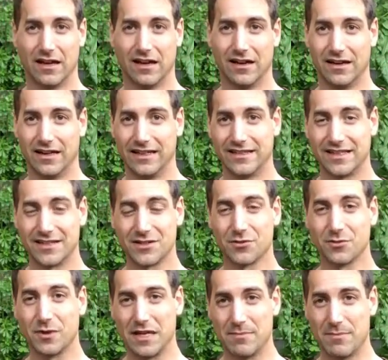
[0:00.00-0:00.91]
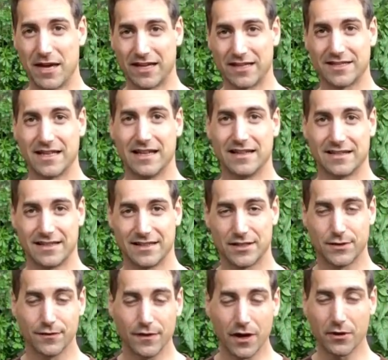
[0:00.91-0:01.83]
uh, it doesn't really make sense.
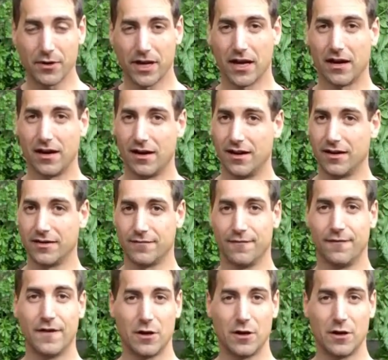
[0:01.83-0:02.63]
It's very hard,